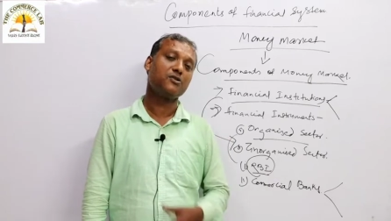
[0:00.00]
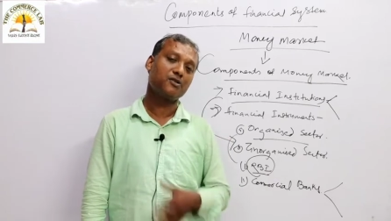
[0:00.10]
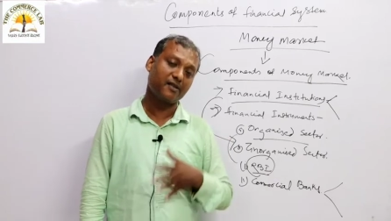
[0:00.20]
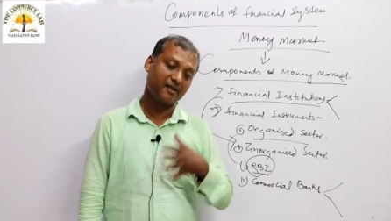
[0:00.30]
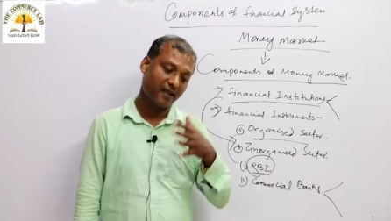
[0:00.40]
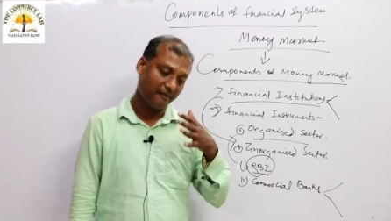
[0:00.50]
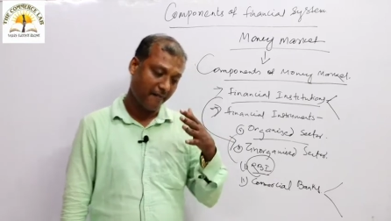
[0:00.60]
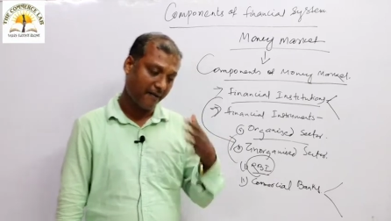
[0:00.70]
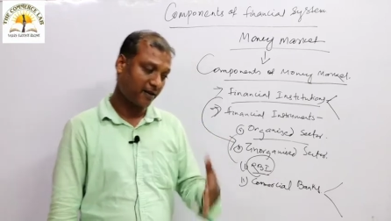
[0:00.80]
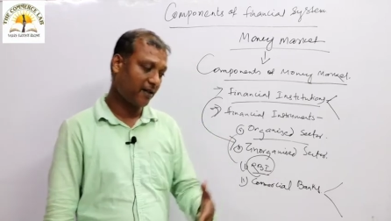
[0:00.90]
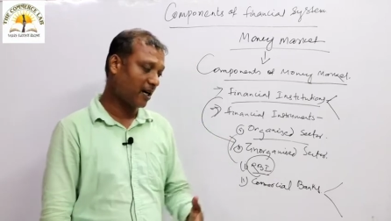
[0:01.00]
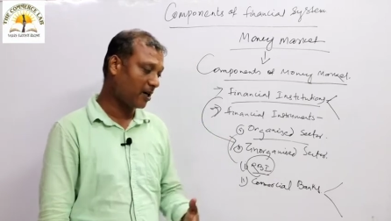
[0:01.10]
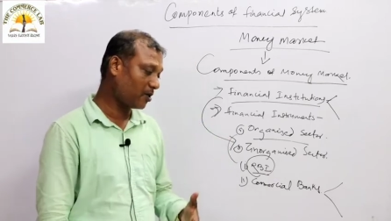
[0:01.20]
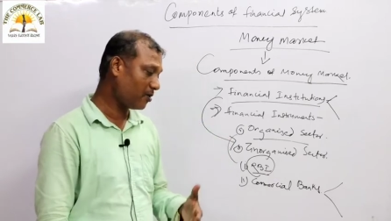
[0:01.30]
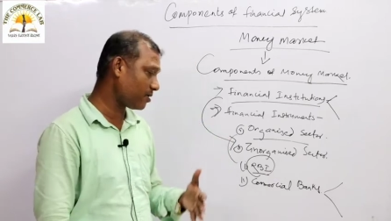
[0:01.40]
So the
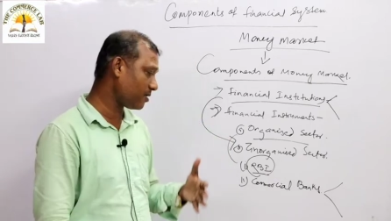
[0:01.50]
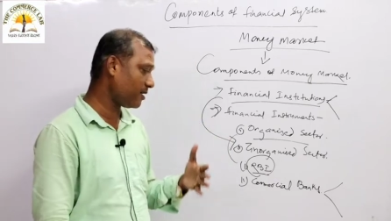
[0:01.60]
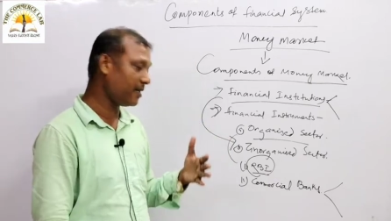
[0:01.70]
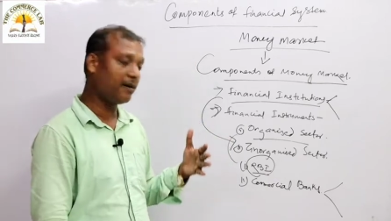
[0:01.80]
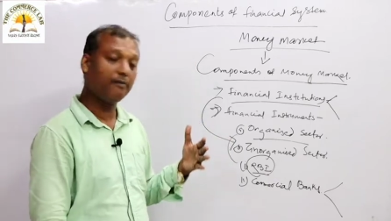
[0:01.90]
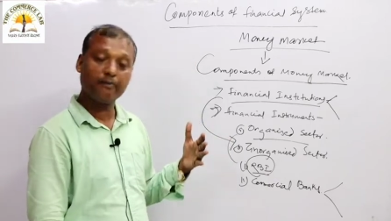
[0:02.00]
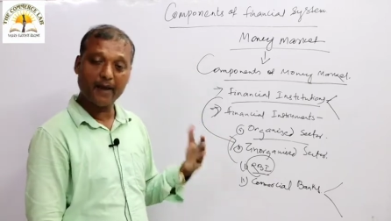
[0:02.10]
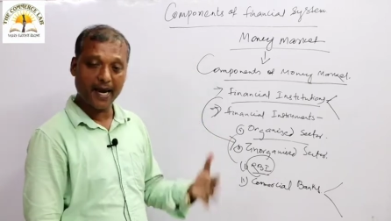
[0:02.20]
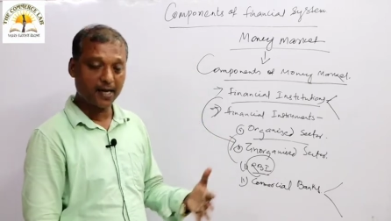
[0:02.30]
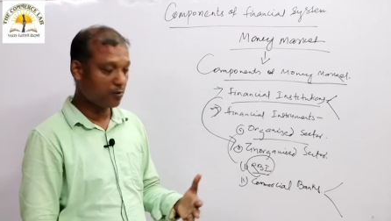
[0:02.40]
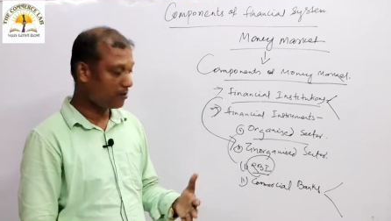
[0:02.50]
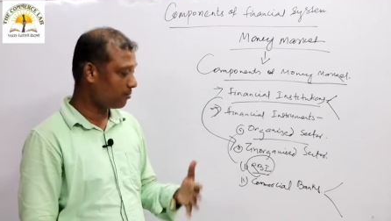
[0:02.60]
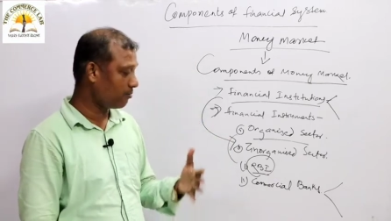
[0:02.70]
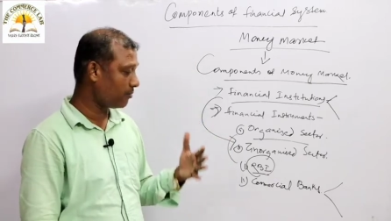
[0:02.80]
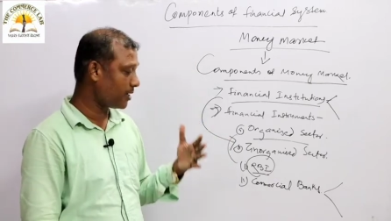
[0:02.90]
controls, the banks
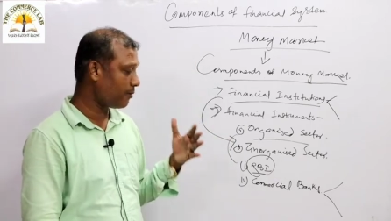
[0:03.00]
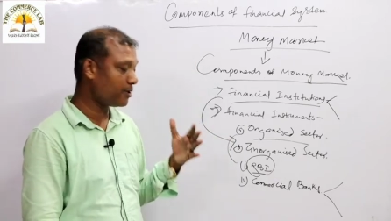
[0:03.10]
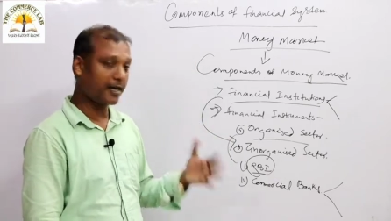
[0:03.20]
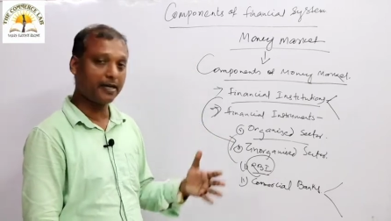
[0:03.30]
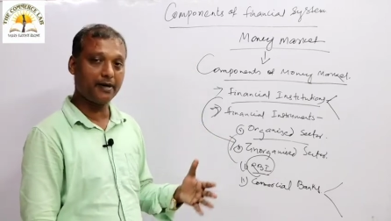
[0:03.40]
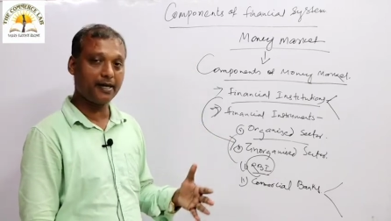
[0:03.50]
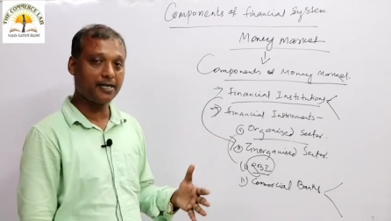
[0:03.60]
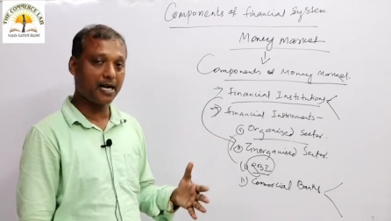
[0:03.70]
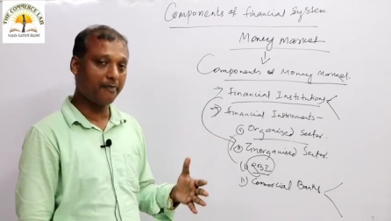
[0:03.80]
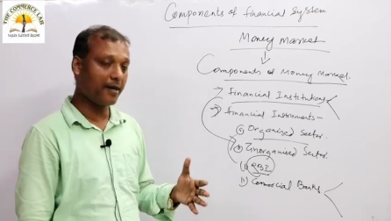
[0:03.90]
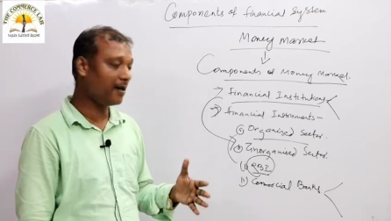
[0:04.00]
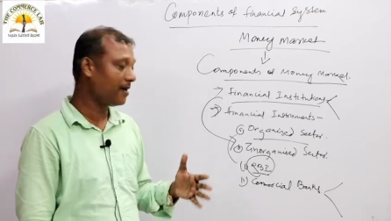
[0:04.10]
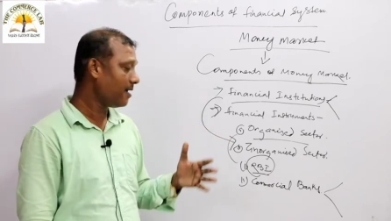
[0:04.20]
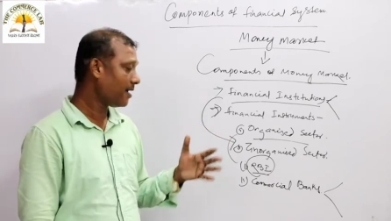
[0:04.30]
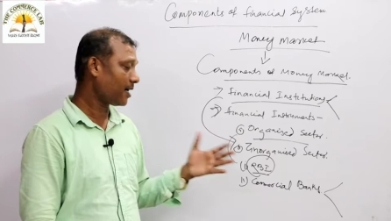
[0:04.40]
whose activities are
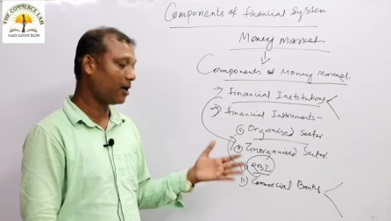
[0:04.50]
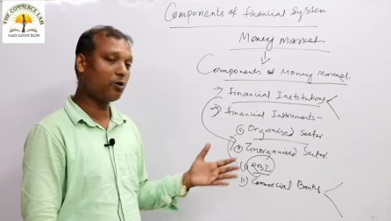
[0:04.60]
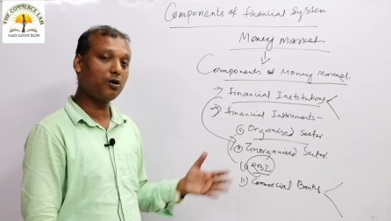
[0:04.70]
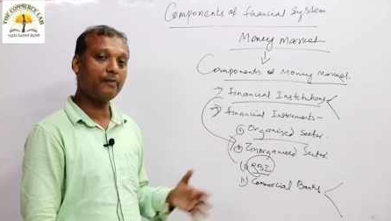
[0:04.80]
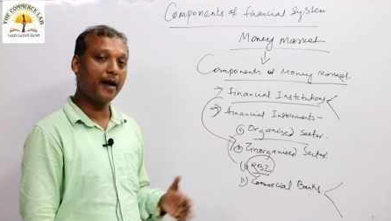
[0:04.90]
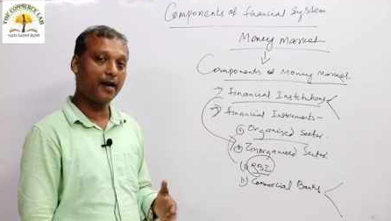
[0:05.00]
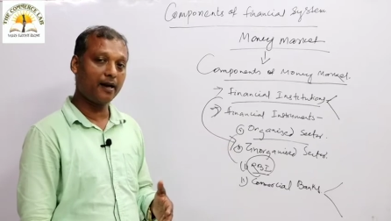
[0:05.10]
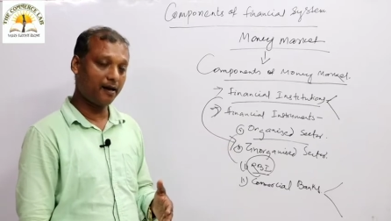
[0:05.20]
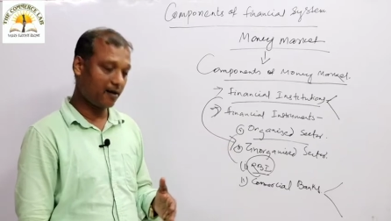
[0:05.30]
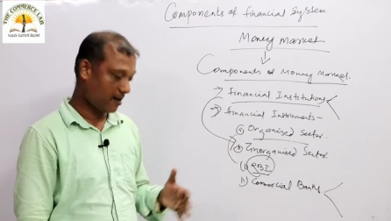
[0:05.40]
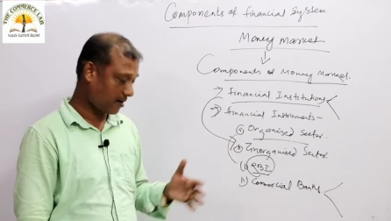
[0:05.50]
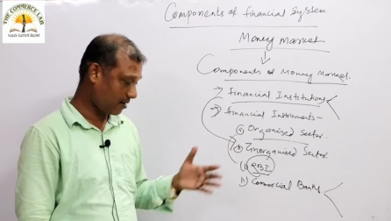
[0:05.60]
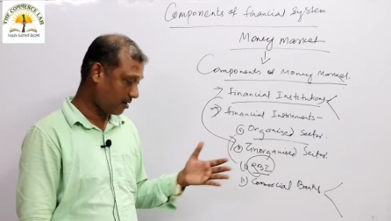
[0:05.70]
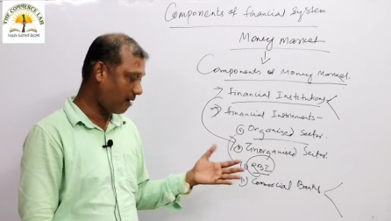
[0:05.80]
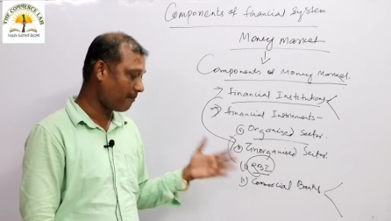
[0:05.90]
being controlled by
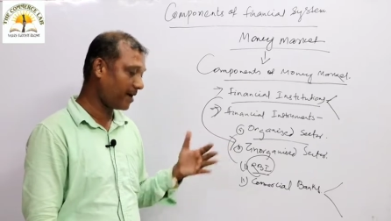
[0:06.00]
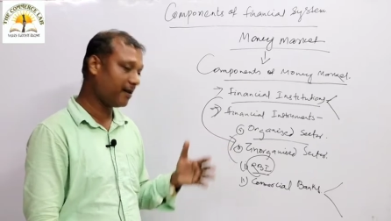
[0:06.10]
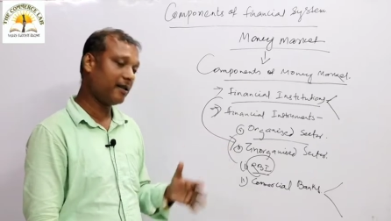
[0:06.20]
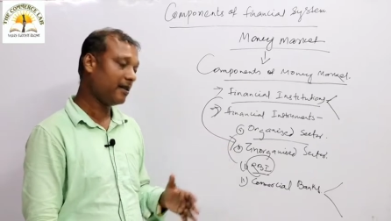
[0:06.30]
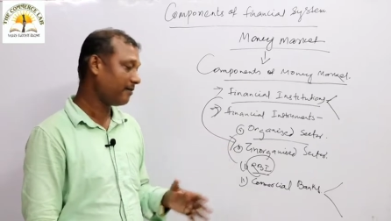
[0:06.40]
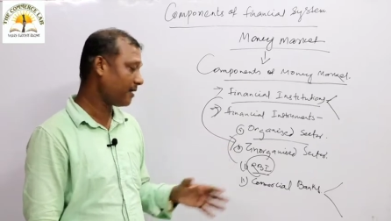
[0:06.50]
the government,